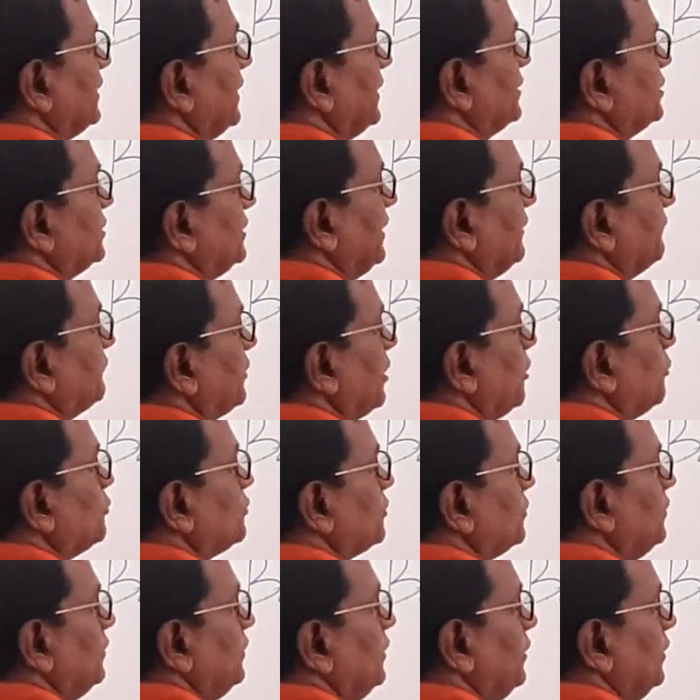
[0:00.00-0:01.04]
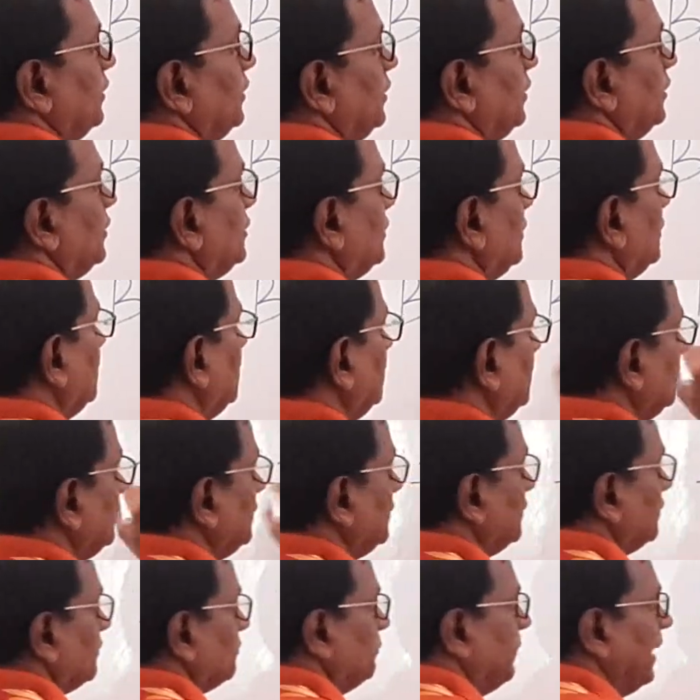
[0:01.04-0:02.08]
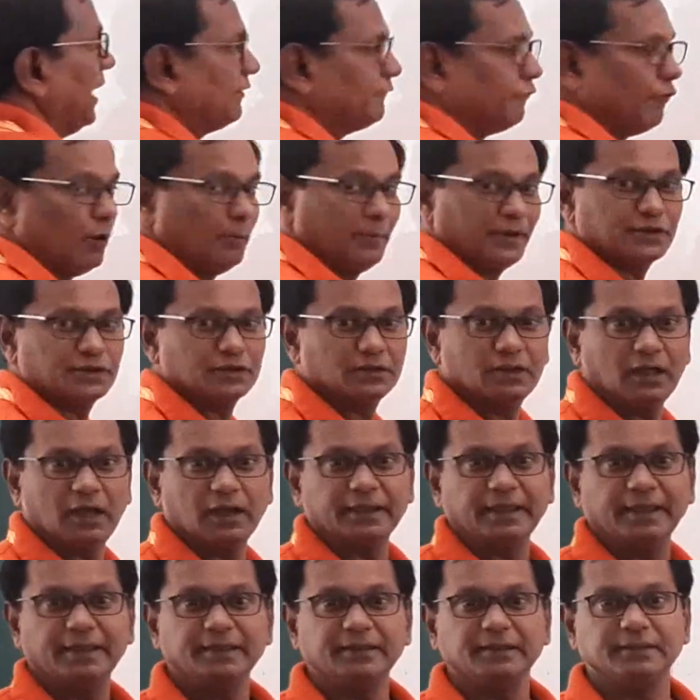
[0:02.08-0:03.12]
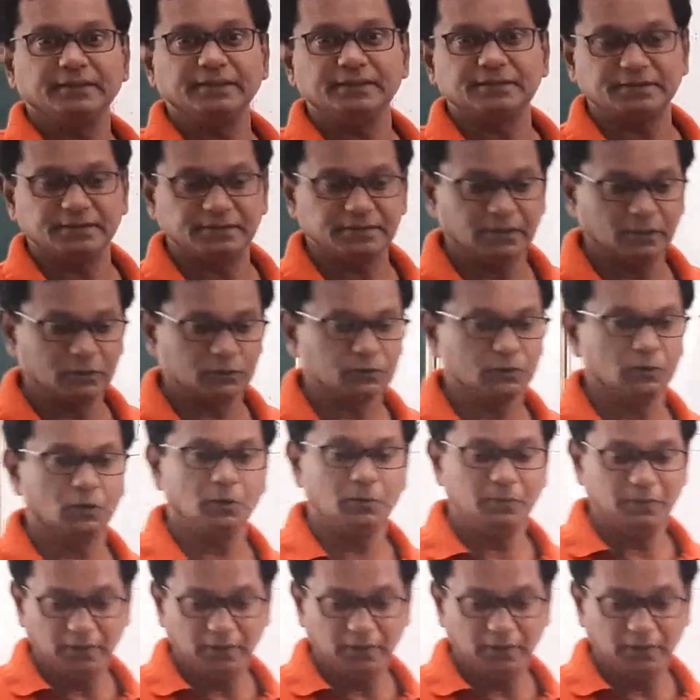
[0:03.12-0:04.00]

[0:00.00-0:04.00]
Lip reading: that is left out. Band formation, again, this is also